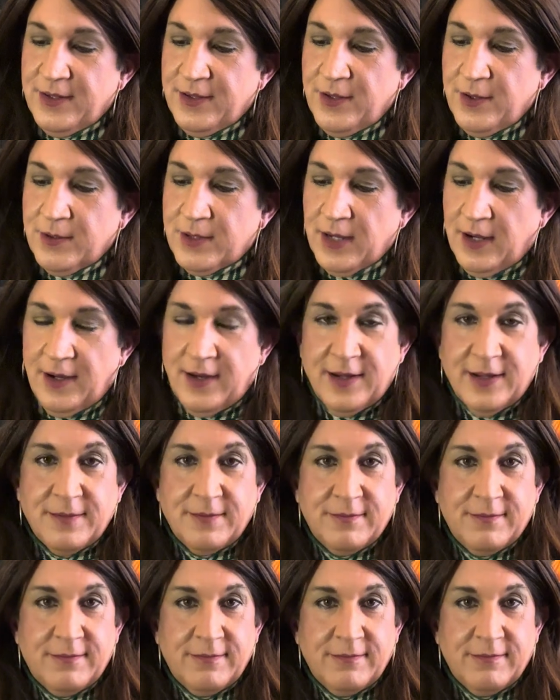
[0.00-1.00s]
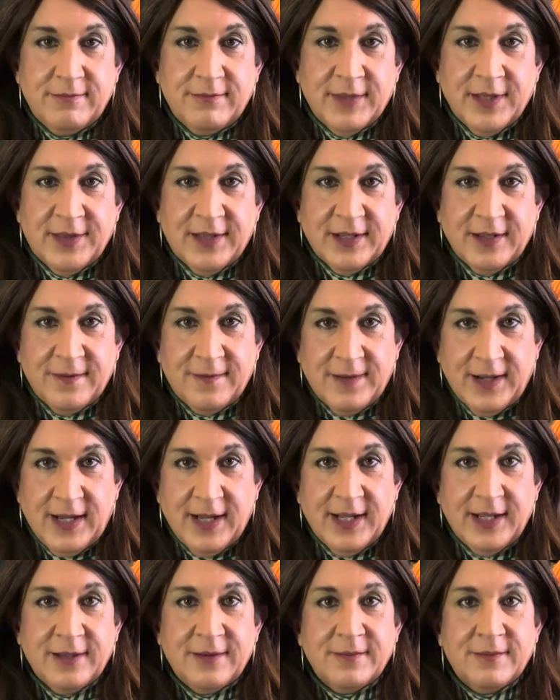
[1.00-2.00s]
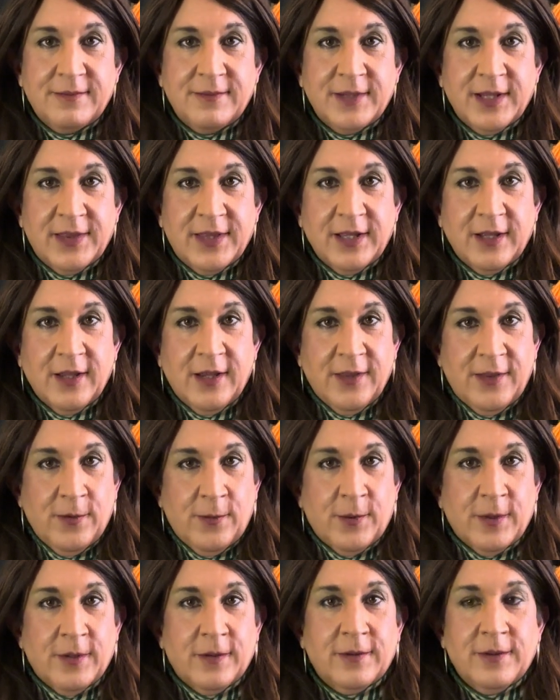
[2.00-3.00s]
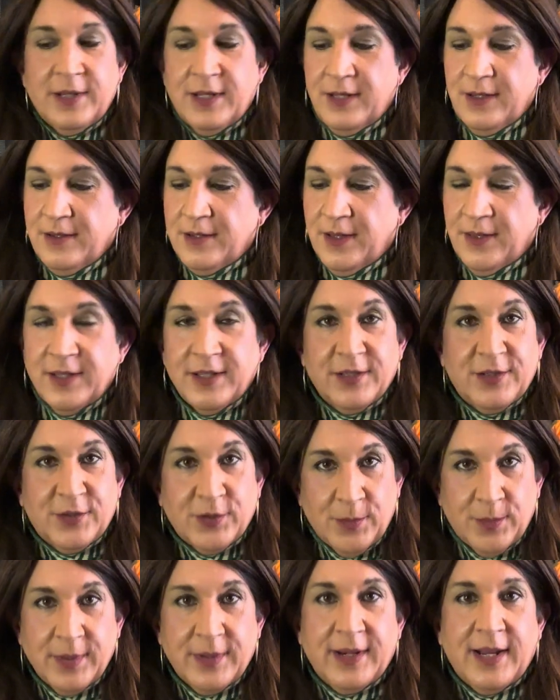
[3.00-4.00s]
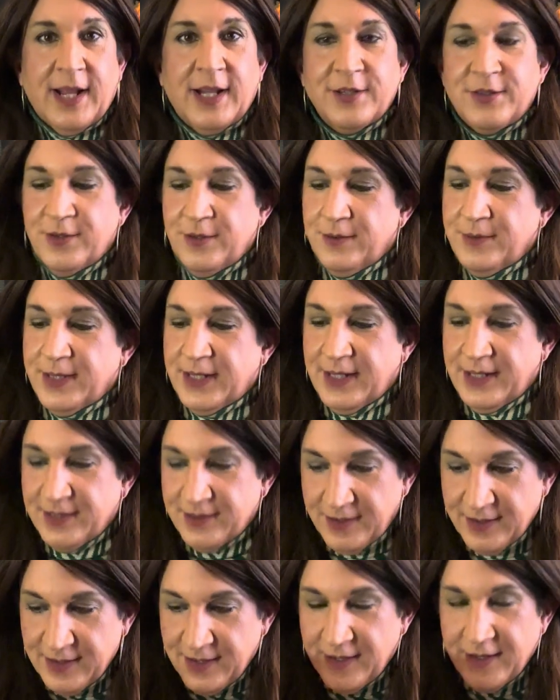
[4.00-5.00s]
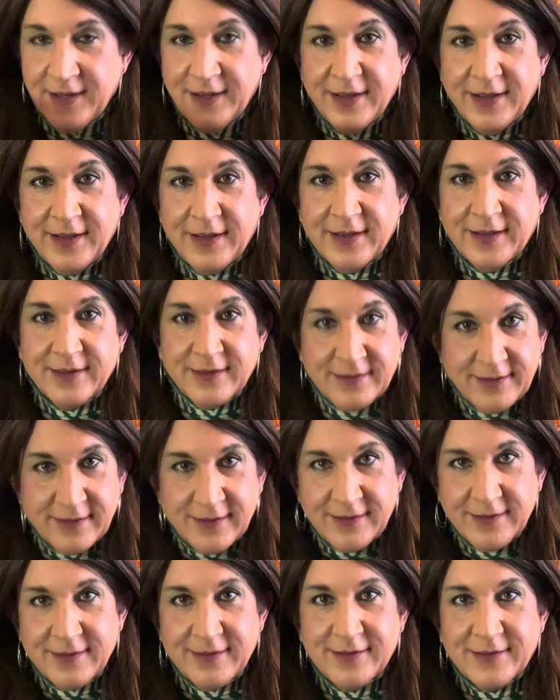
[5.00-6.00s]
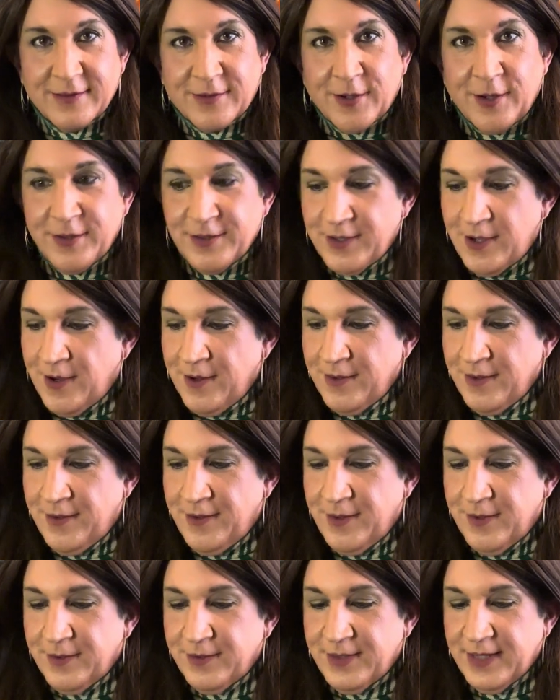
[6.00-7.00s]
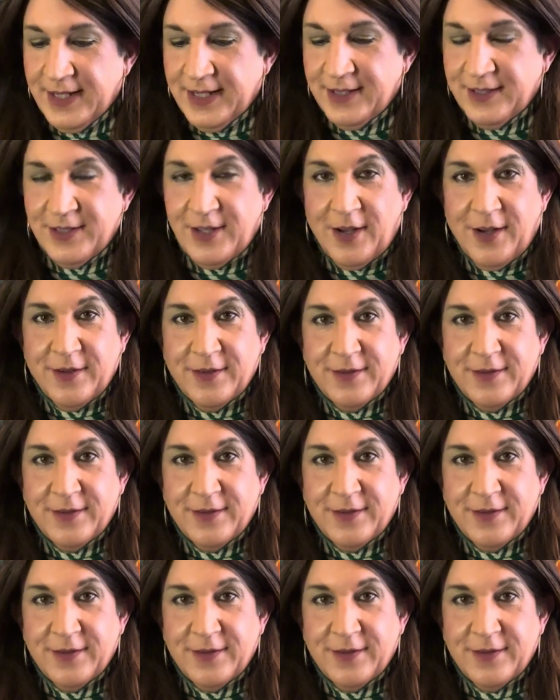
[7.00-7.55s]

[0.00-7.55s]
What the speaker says: no God, nothing divine, nothing otherworldly, nothing supernatural. We can cross all of those things off.